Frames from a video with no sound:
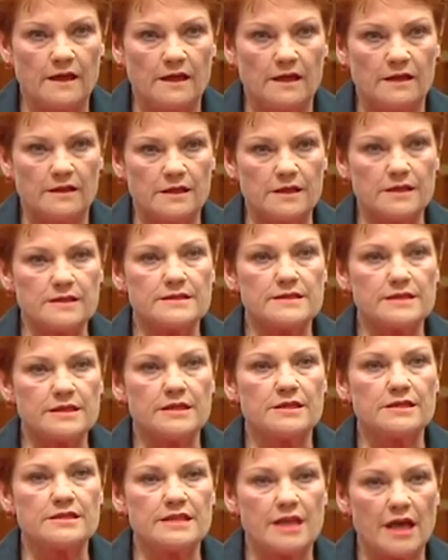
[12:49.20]
These
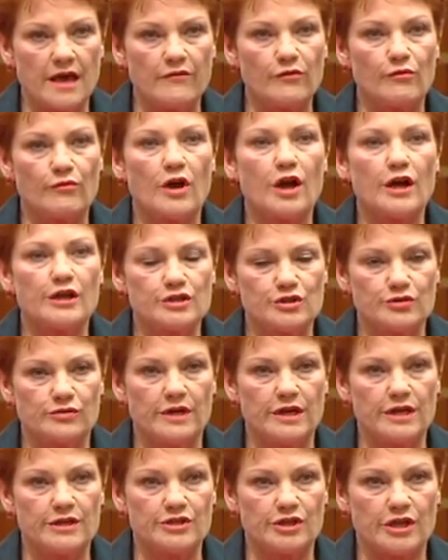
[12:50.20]
kids have a right to
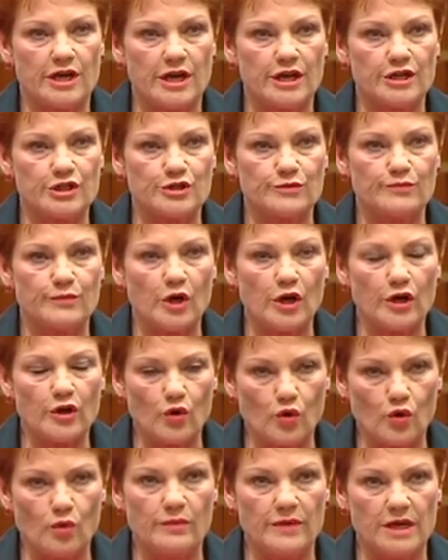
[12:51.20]
an education by
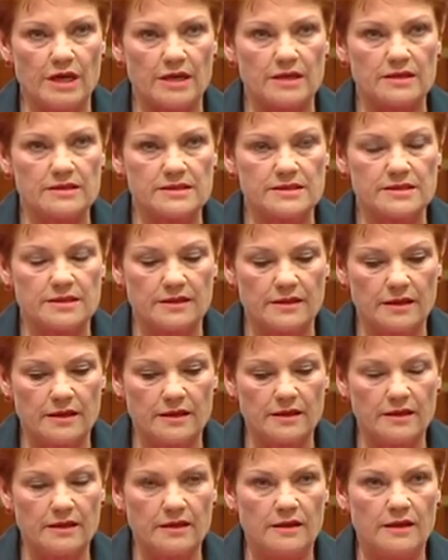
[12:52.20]
all means,
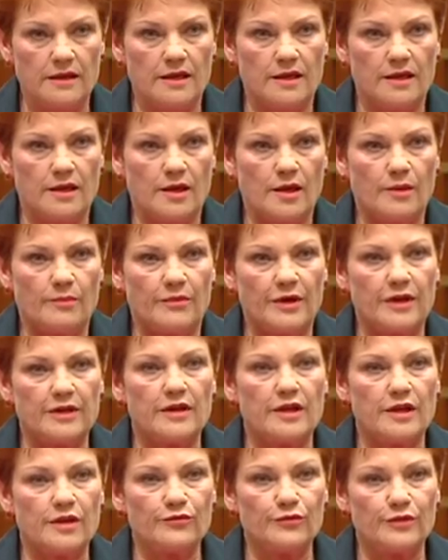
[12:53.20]
but
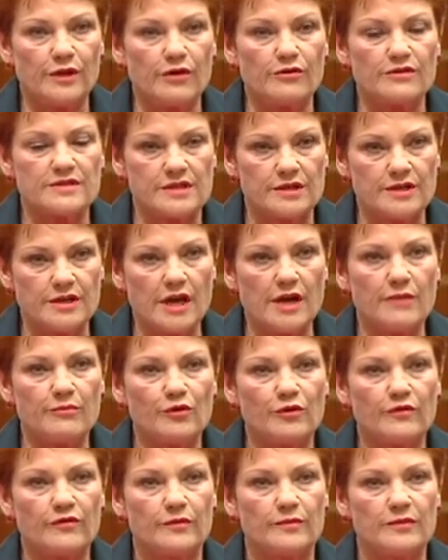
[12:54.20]
if there is a
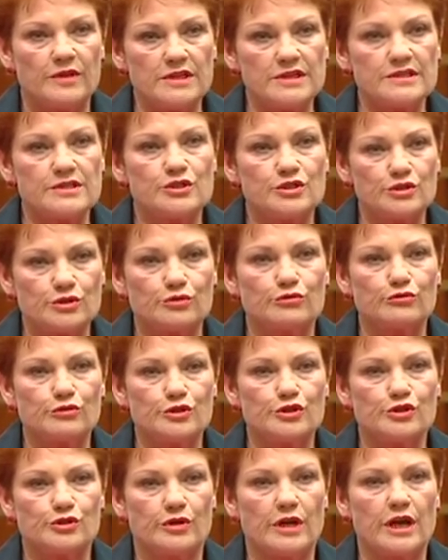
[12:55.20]
number of them, these children
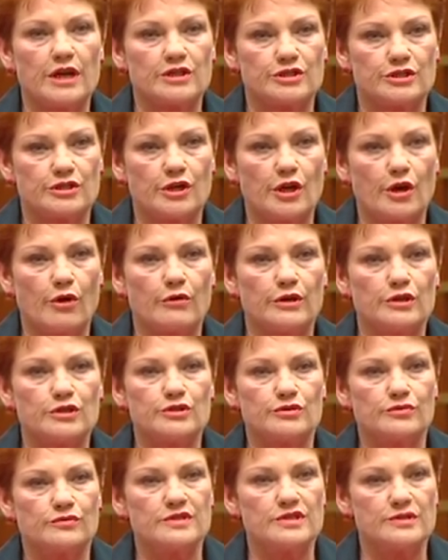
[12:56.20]
should actually go
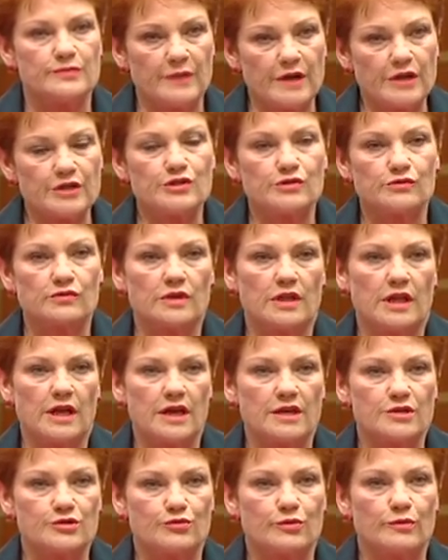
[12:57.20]
into a special
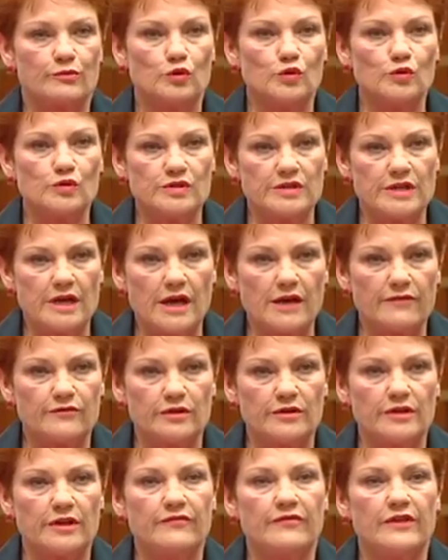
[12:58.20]
classroom, looked after
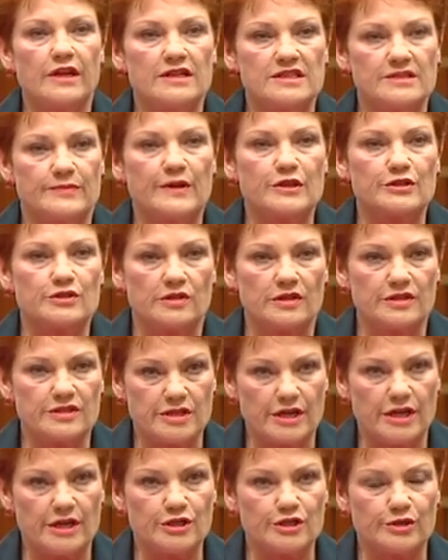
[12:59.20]
and given that special
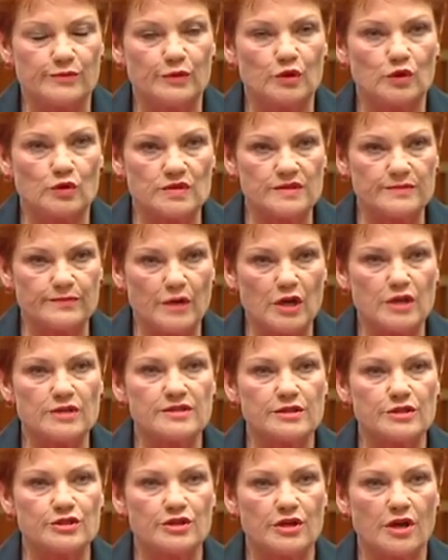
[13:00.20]
attention, because
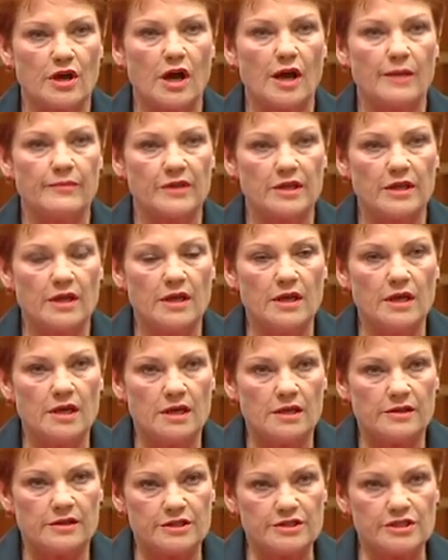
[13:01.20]
most of the time
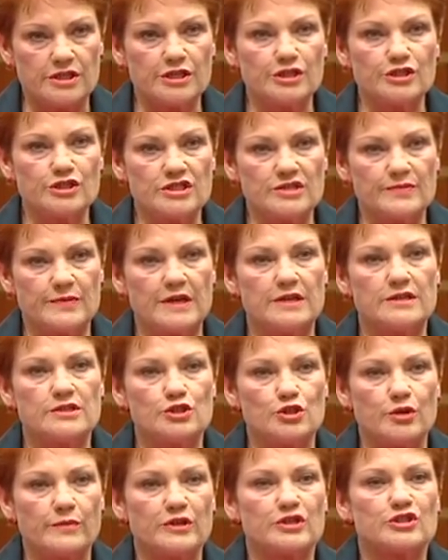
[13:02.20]
the teacher spends
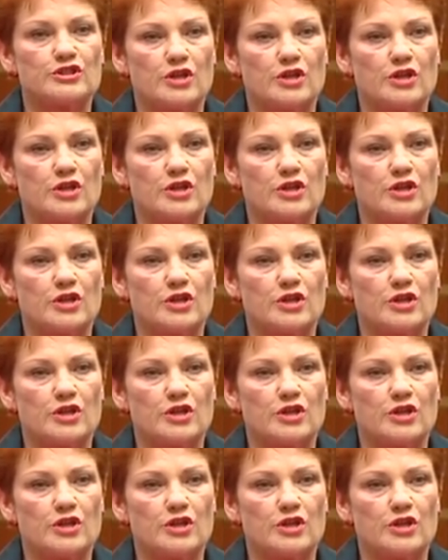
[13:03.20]
so much